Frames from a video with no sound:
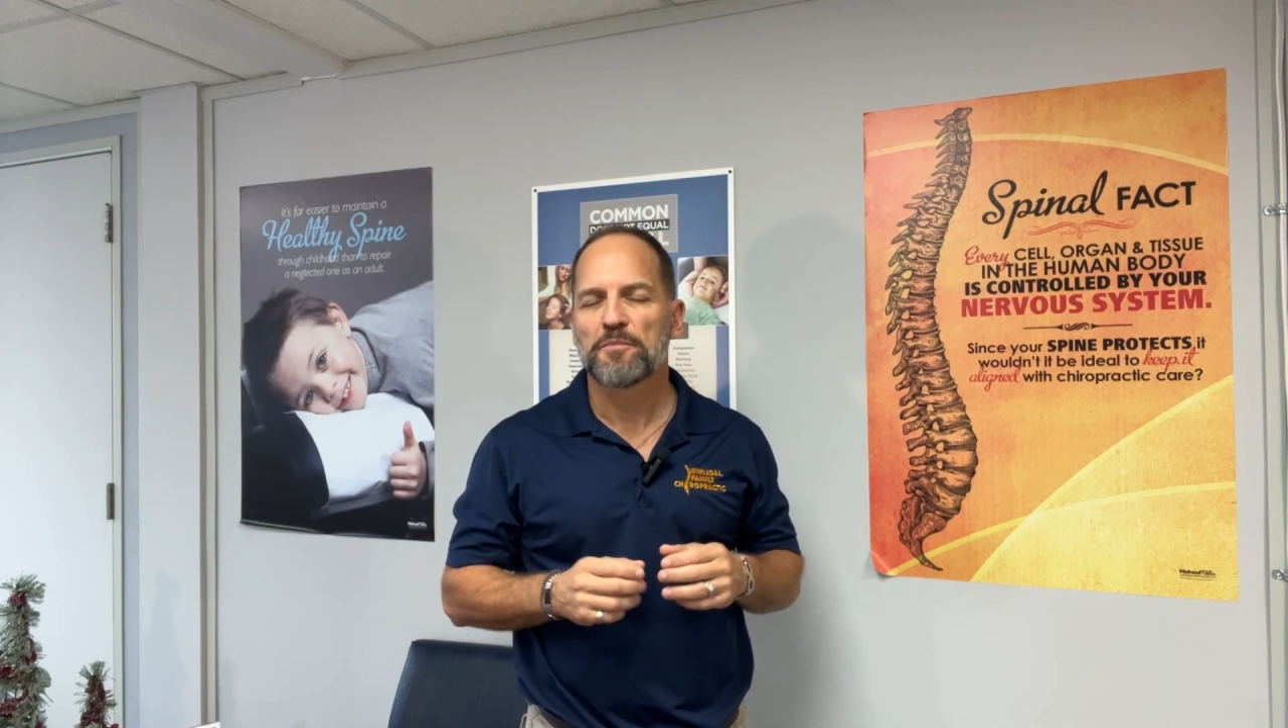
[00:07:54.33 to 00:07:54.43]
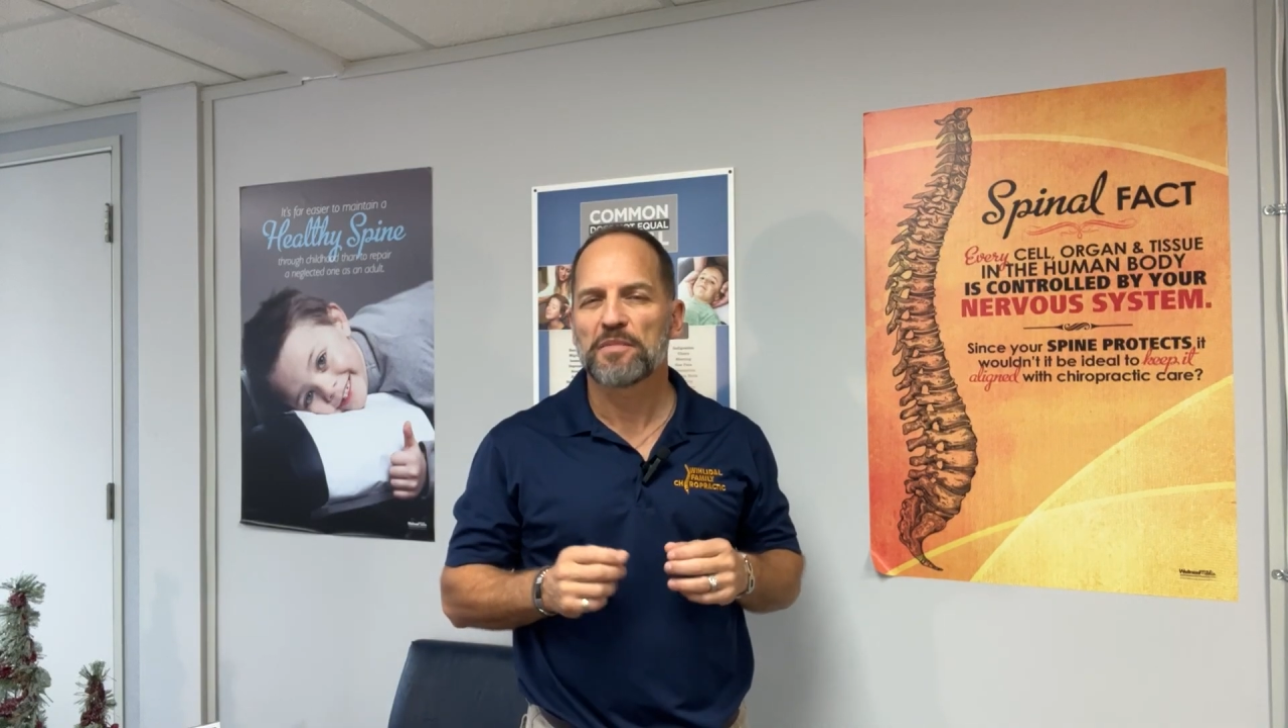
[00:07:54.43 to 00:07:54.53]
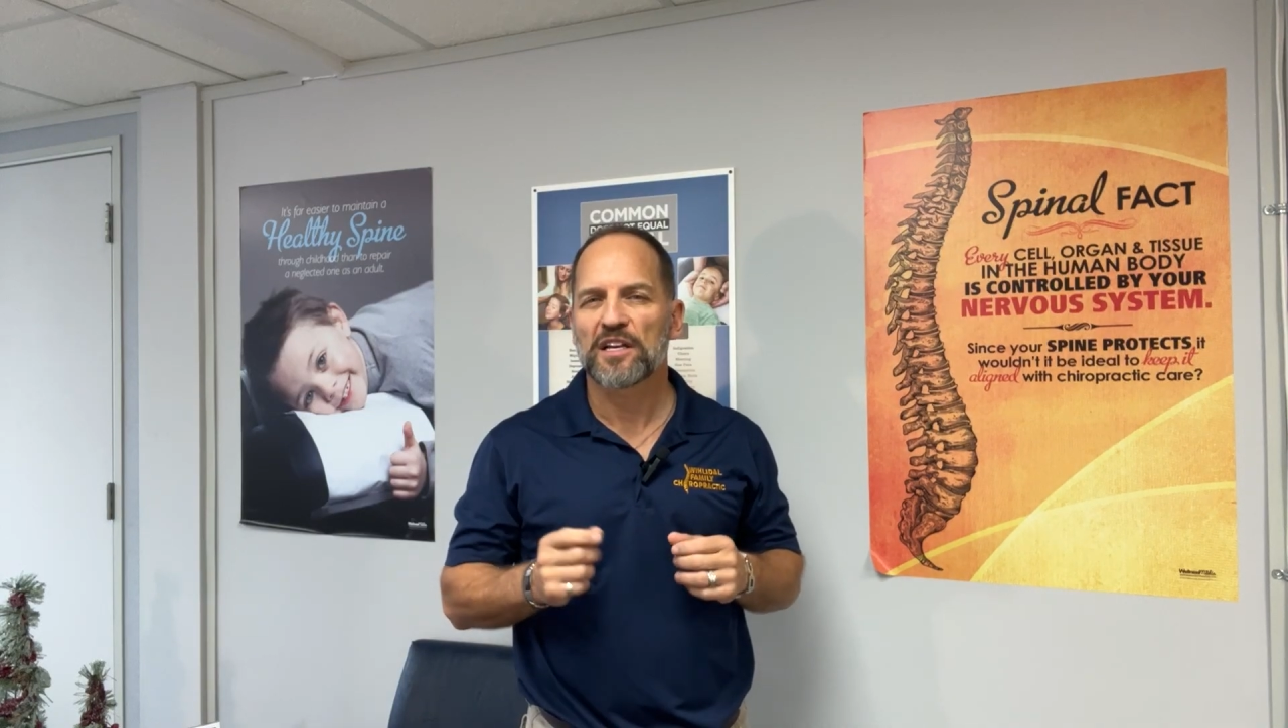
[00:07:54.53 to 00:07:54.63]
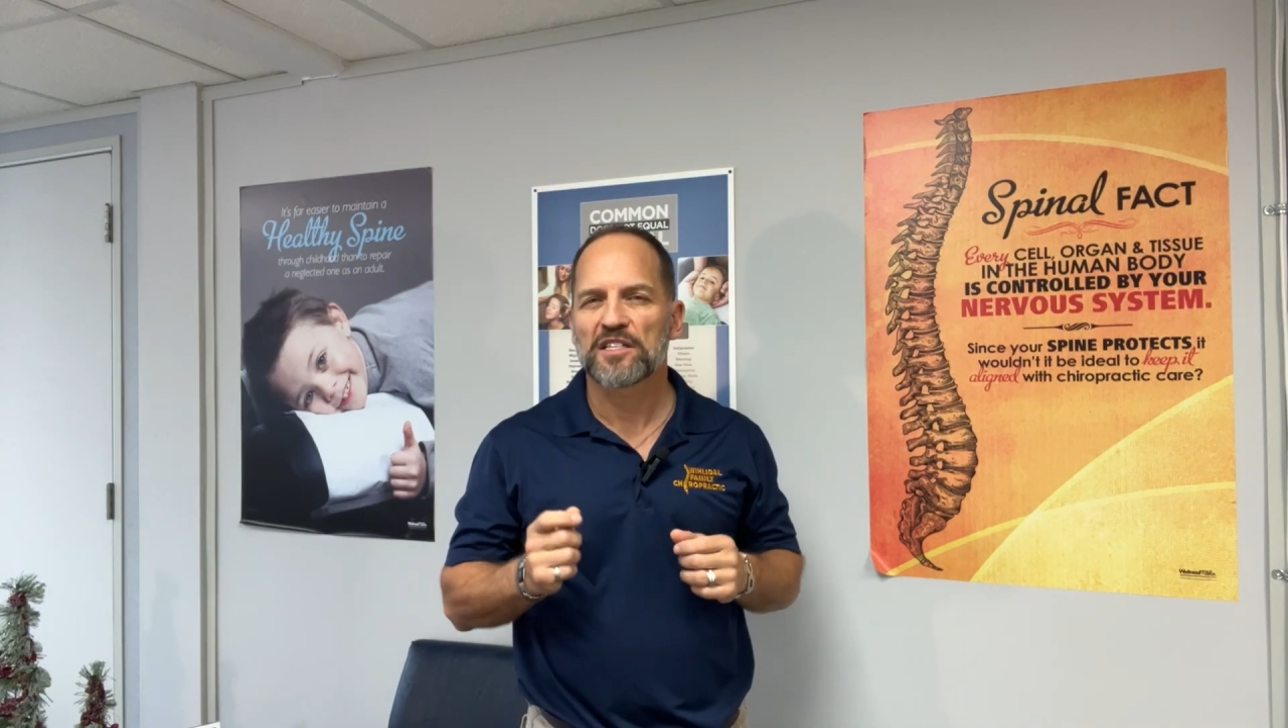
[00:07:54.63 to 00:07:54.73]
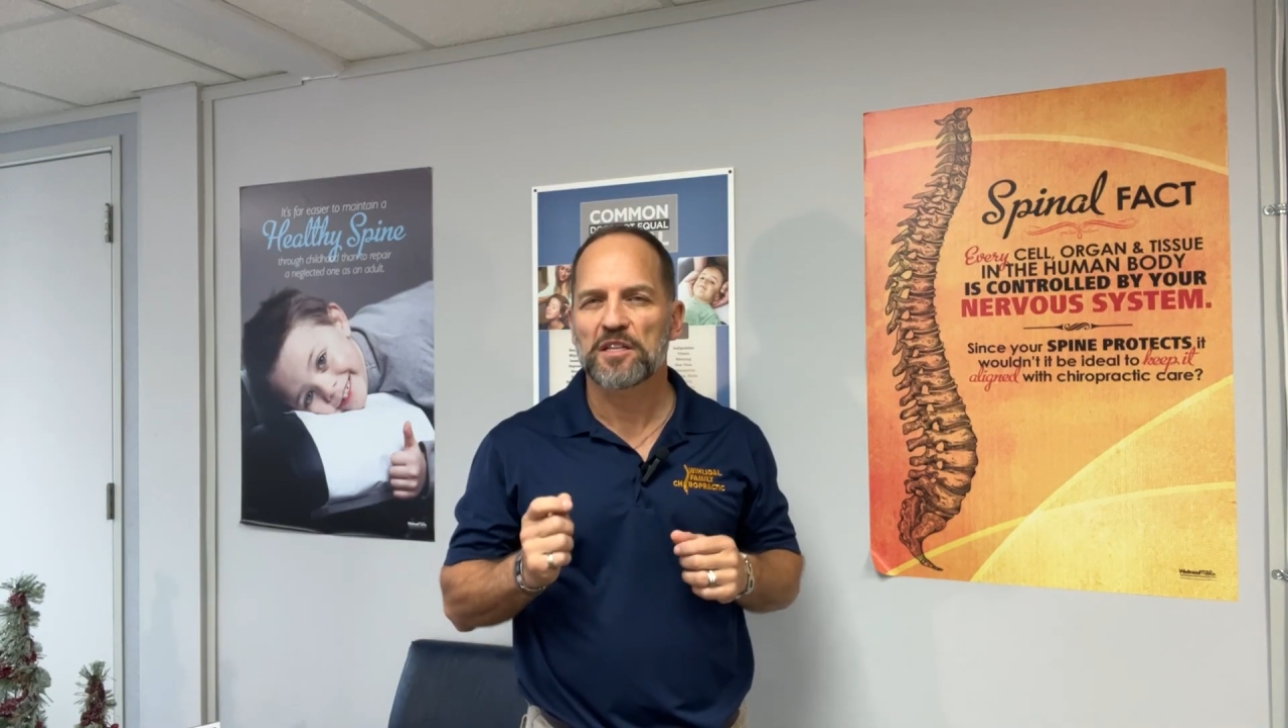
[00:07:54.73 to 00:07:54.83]

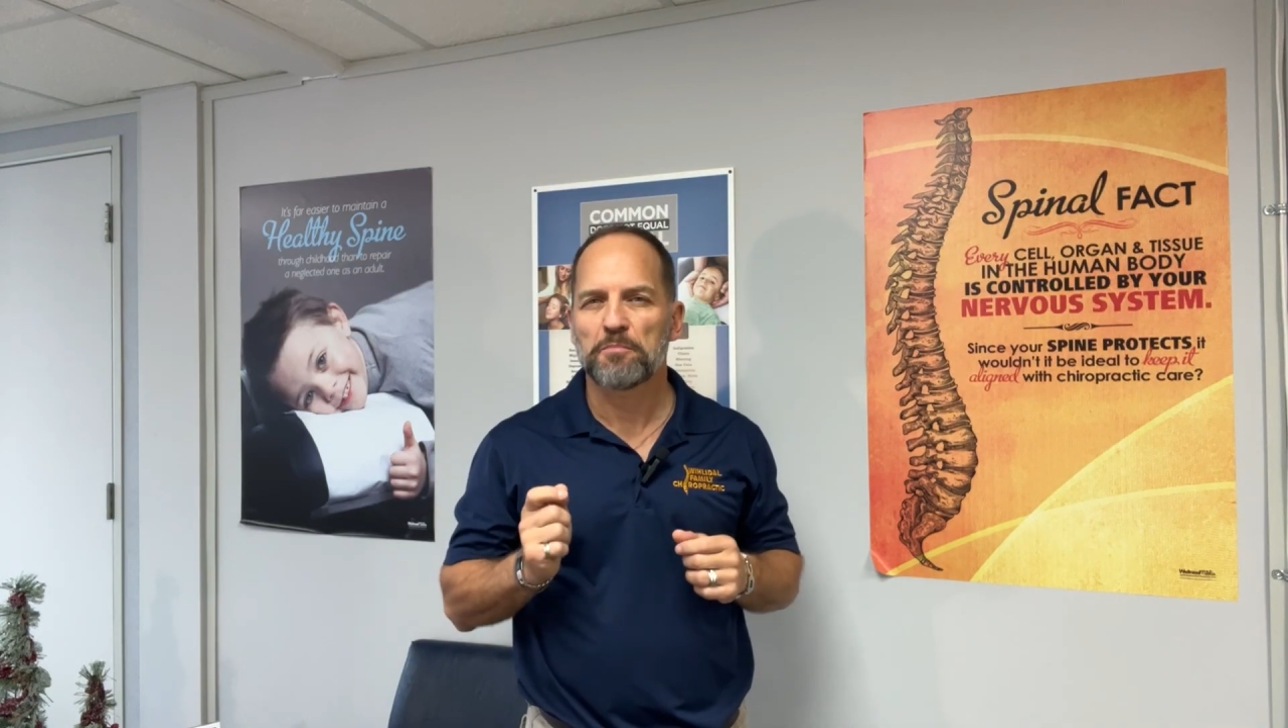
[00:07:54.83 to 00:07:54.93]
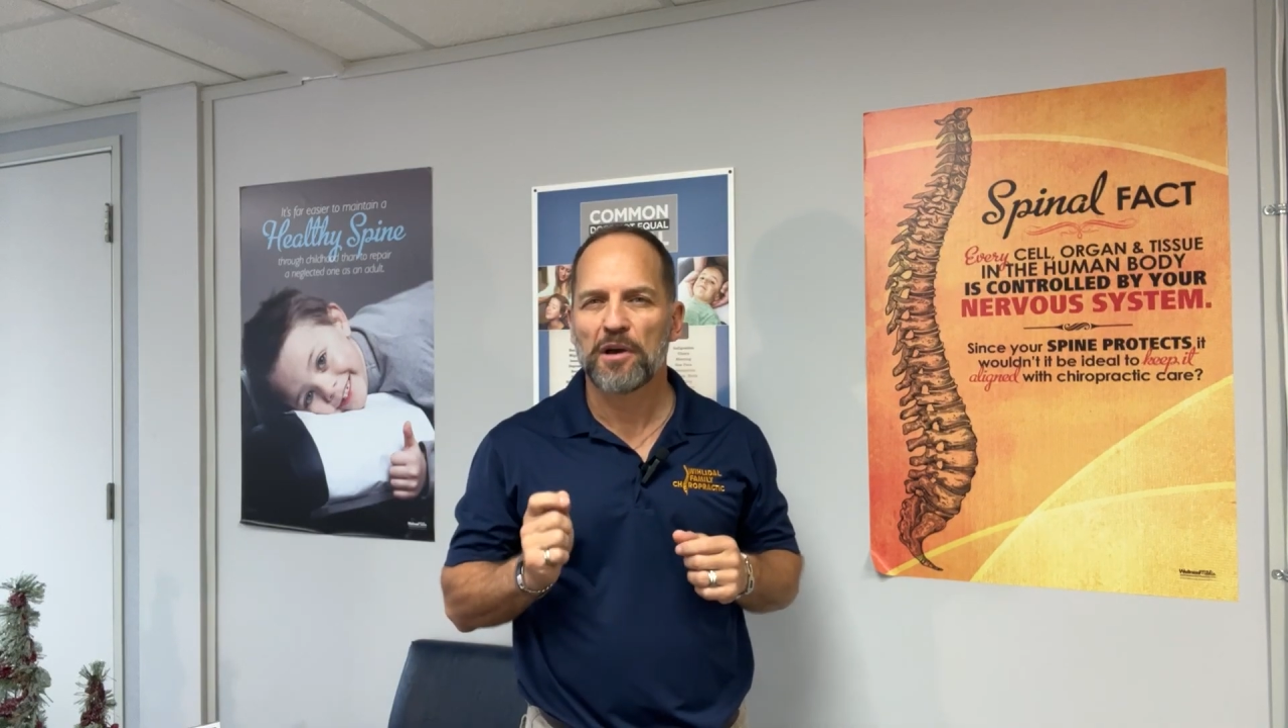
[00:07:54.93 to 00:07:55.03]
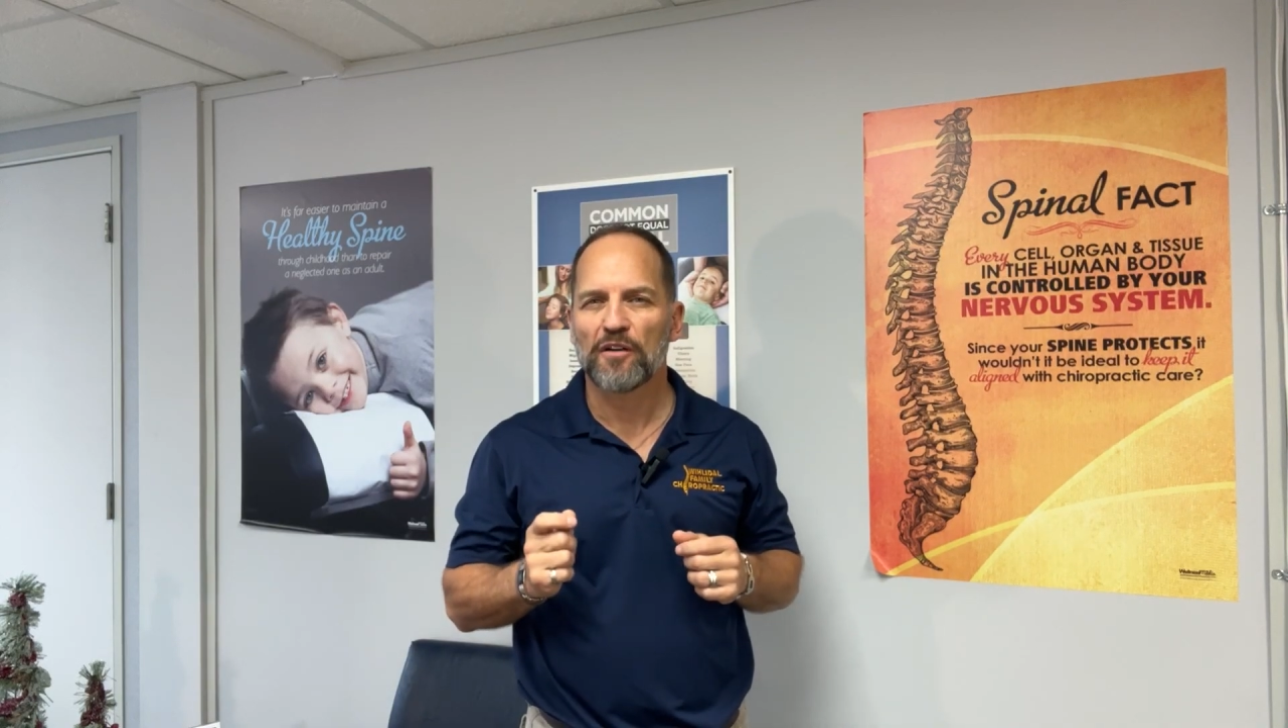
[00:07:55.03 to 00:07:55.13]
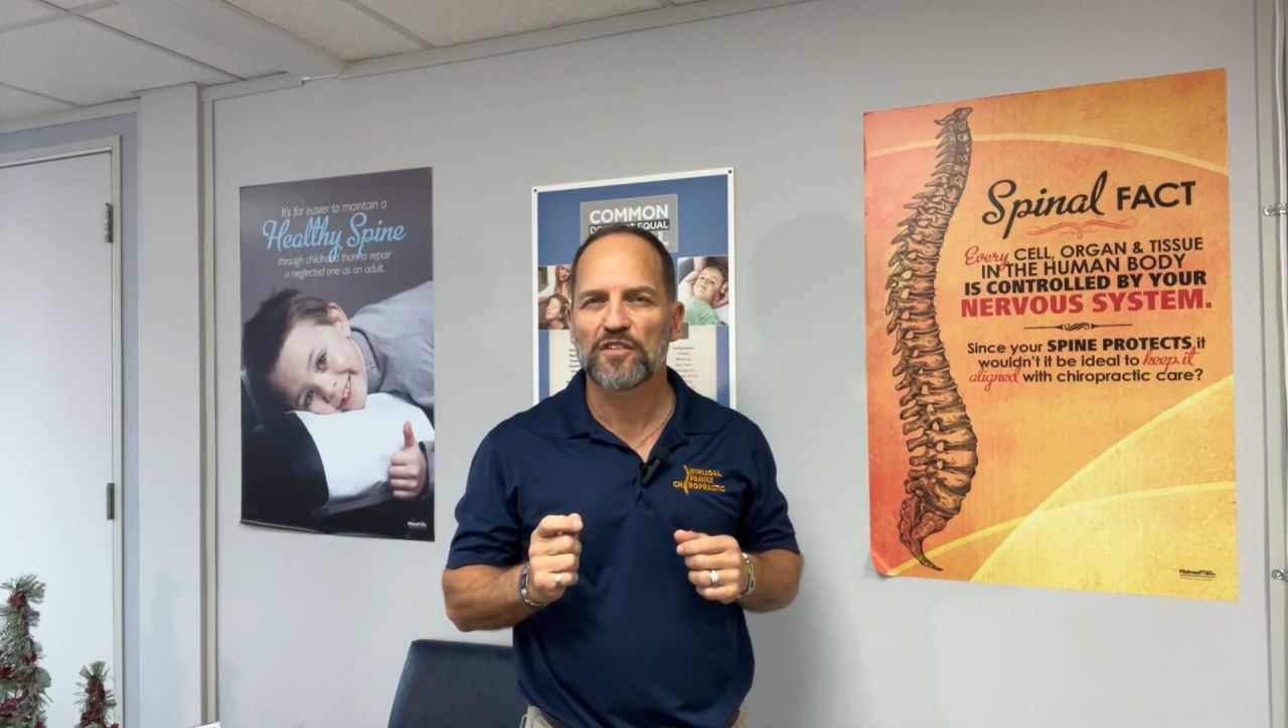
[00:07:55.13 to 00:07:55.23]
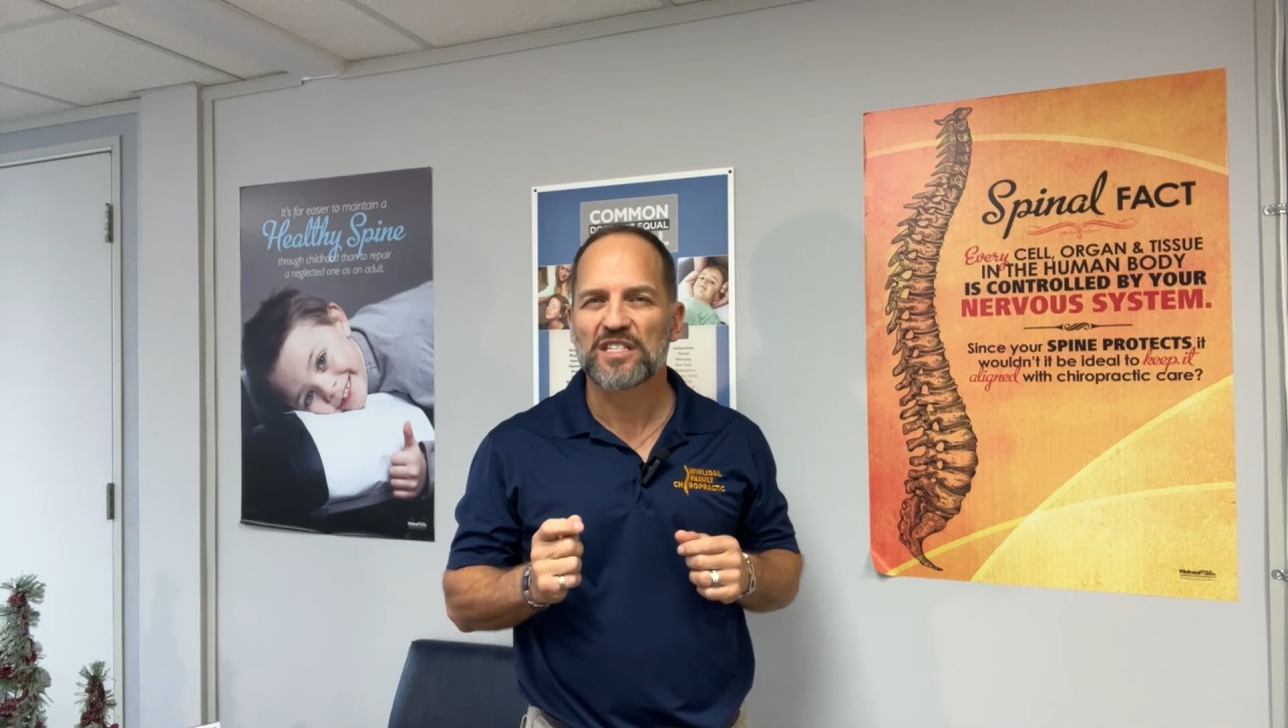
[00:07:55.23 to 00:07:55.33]
because the
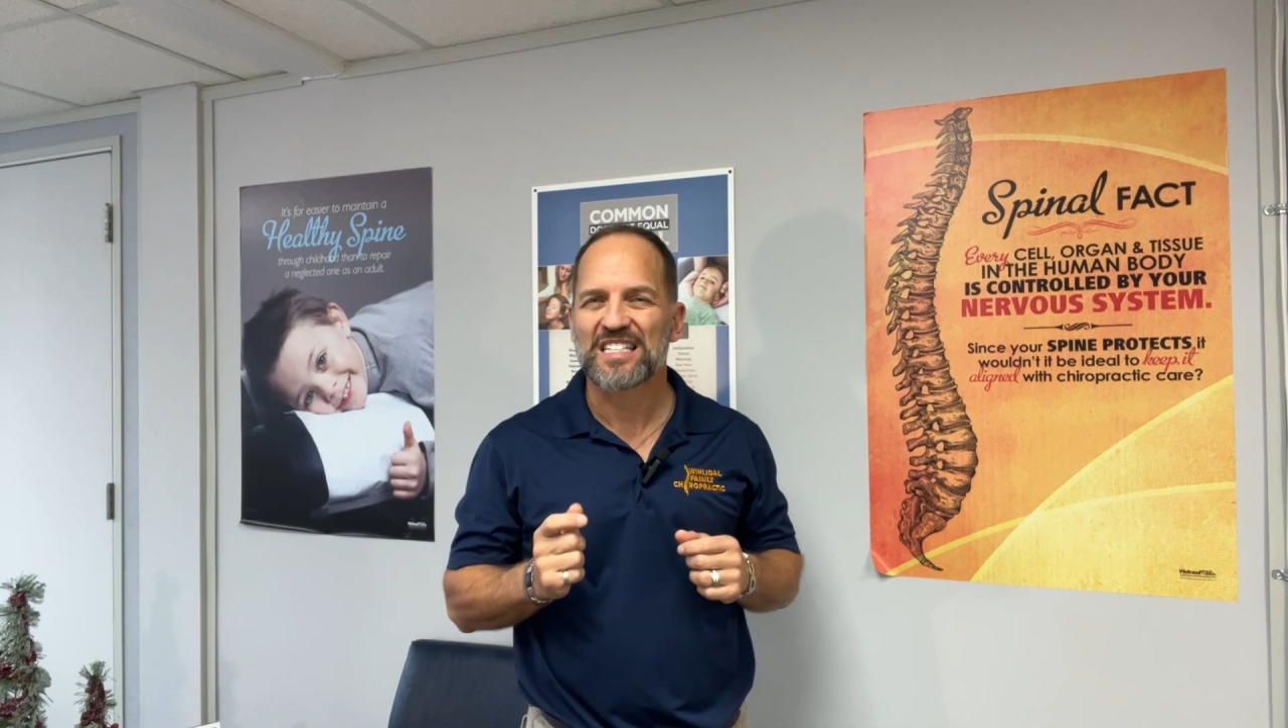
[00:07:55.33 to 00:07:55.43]
pelvis